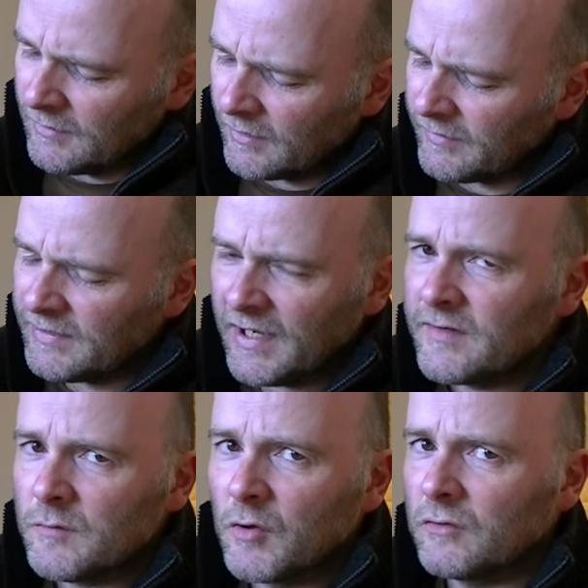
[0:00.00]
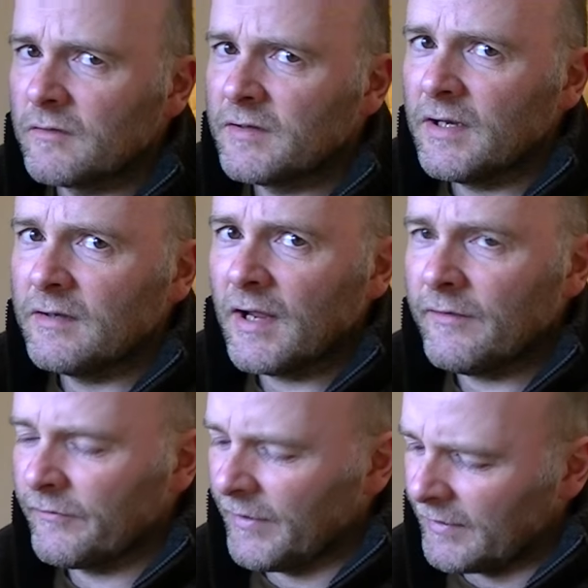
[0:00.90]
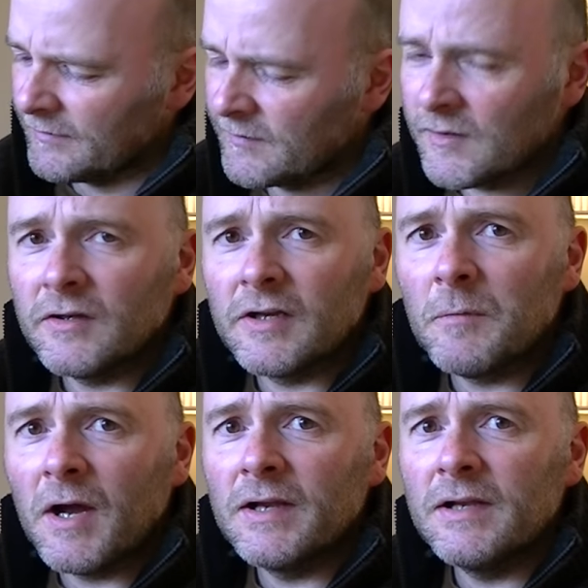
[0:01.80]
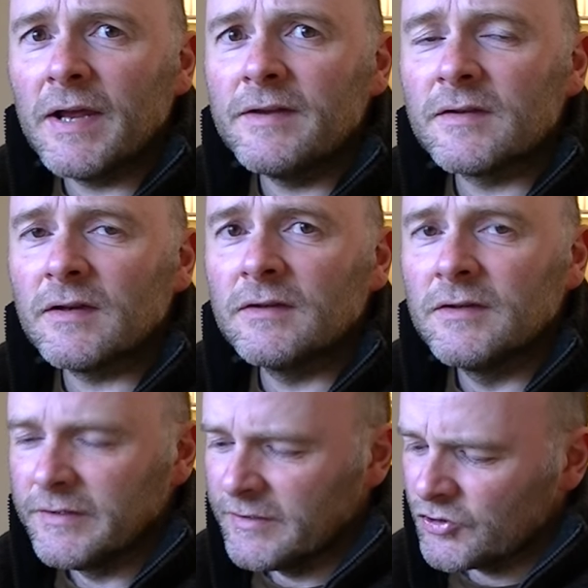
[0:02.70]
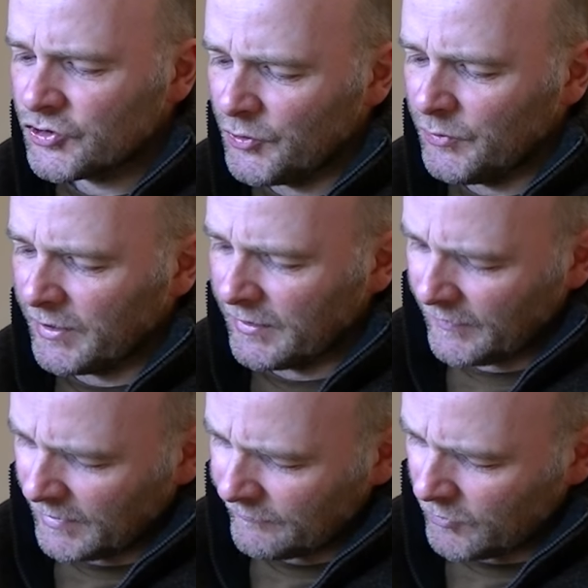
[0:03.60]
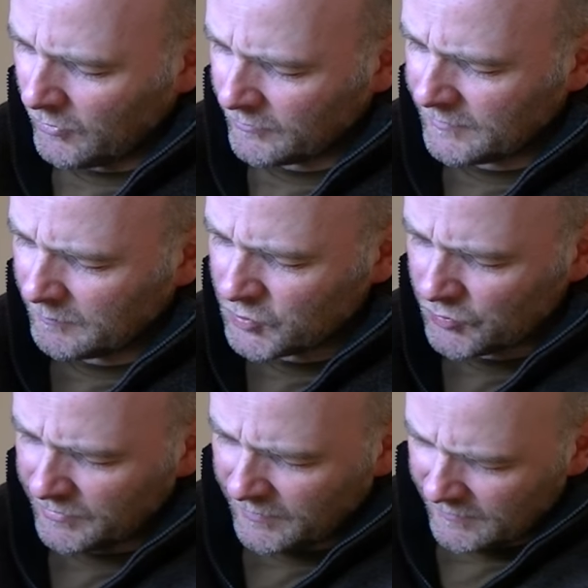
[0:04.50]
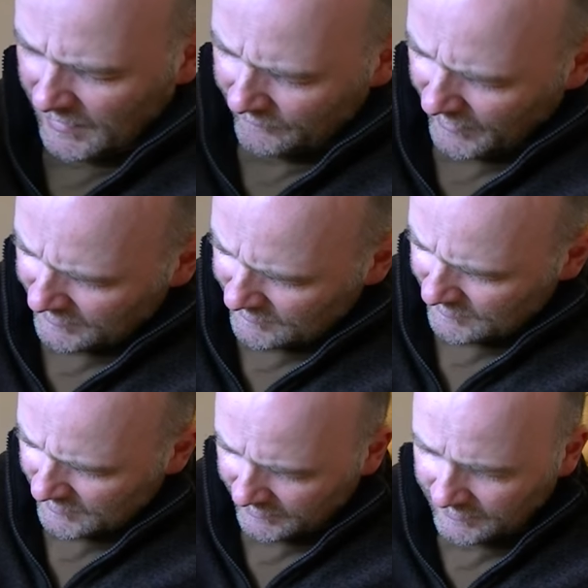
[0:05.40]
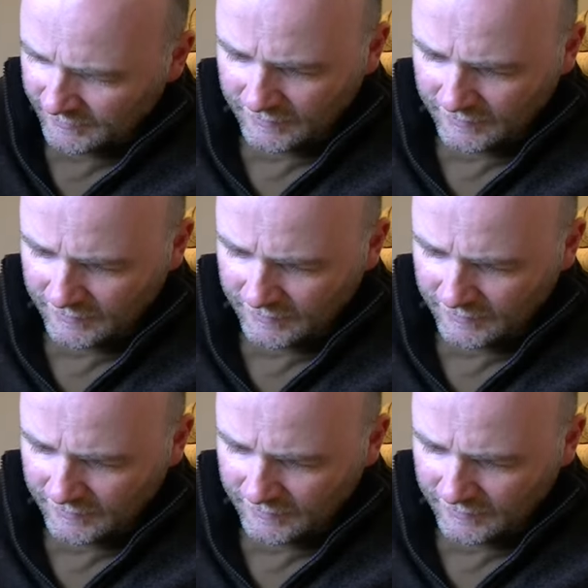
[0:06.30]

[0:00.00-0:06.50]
I think later models they didn't have that. Certainly my later Junior that I've got, I'm sure it doesn't have that inside.